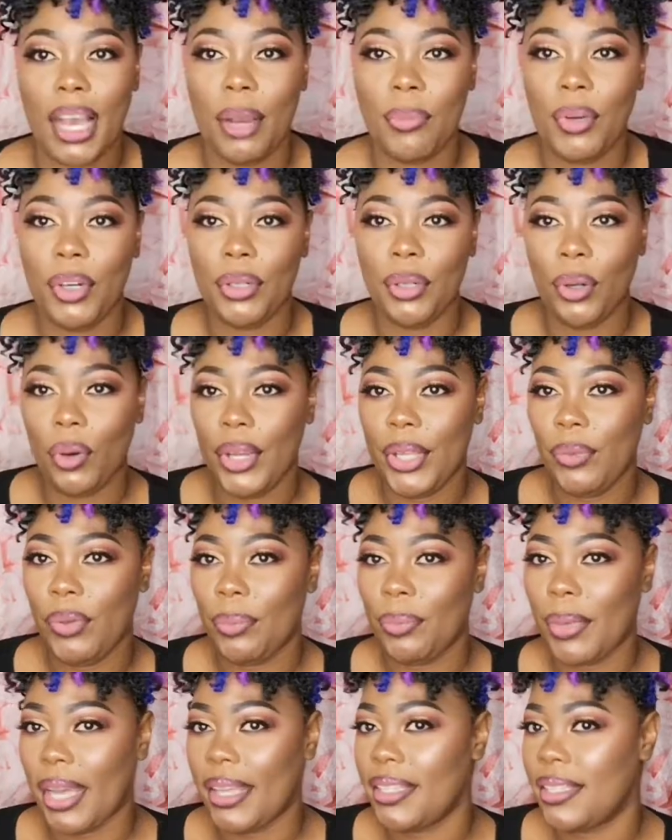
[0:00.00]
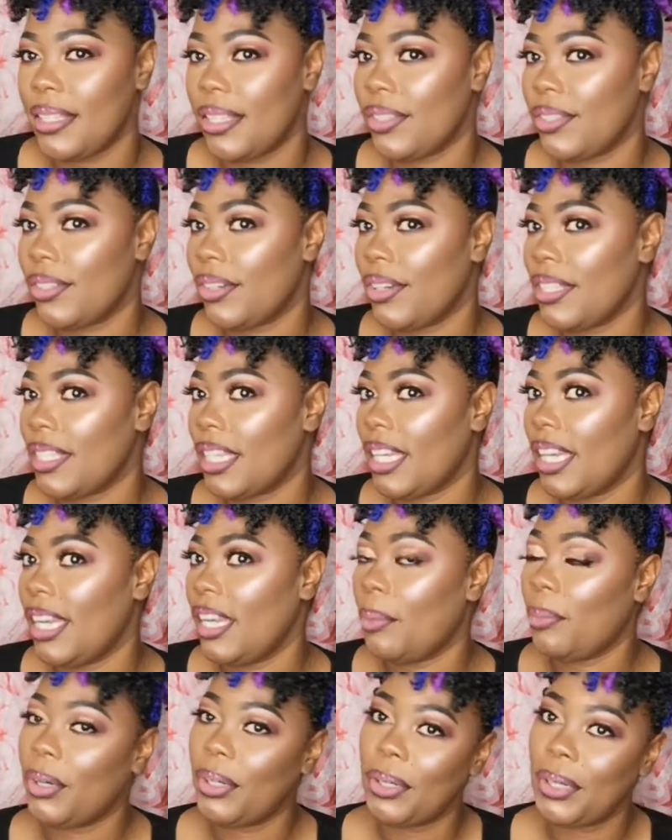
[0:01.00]
I'm gonna go in with my scissors
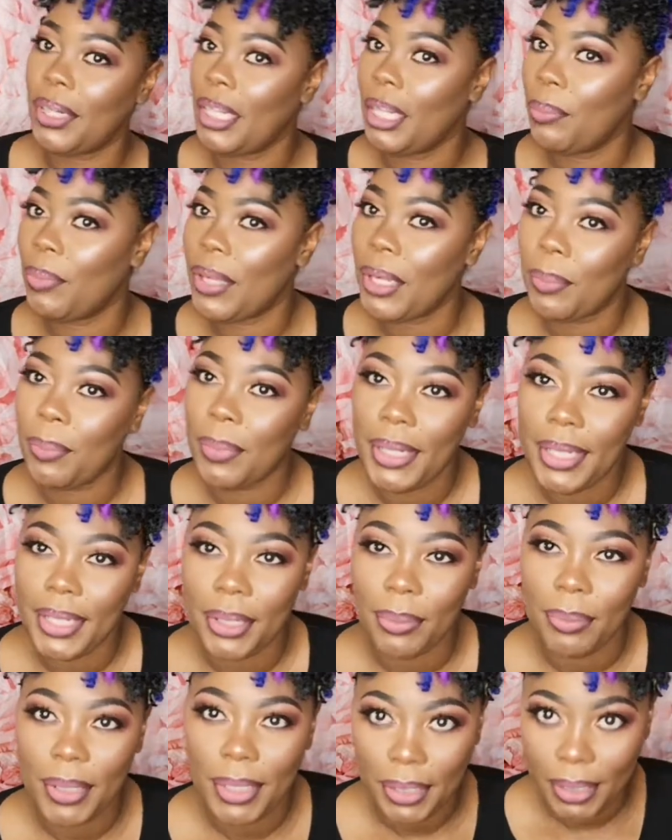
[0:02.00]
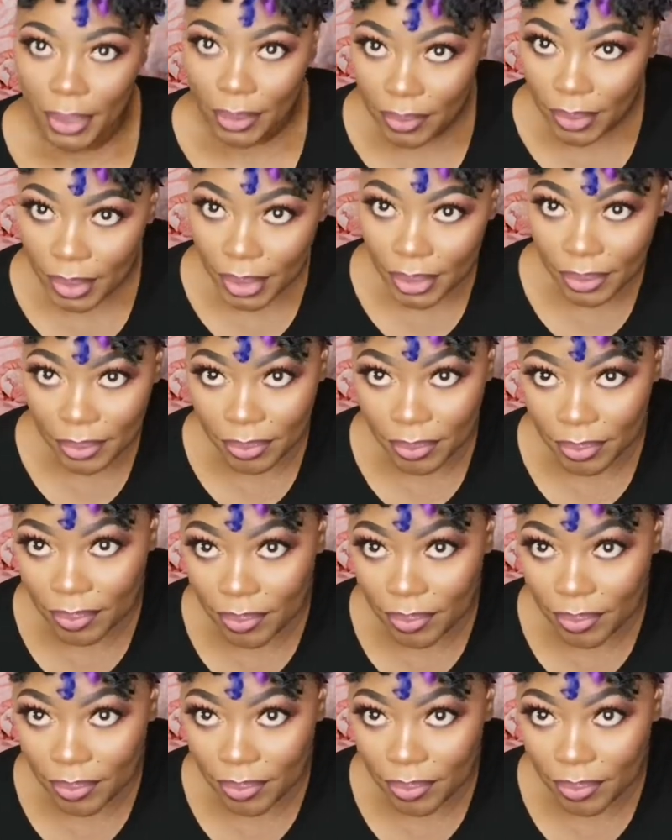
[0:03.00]
and I'm gonna clip it up a little bit, all right?